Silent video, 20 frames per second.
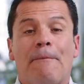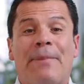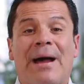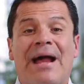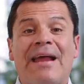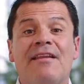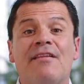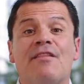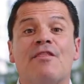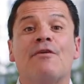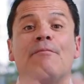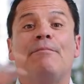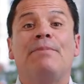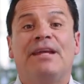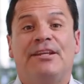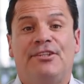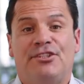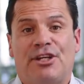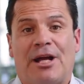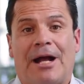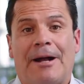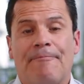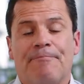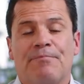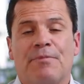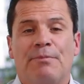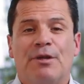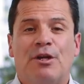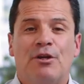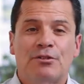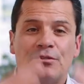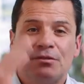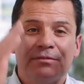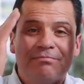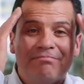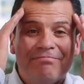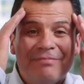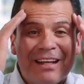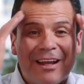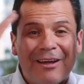Paint the picture because,
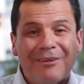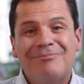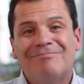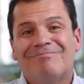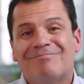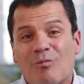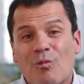you know,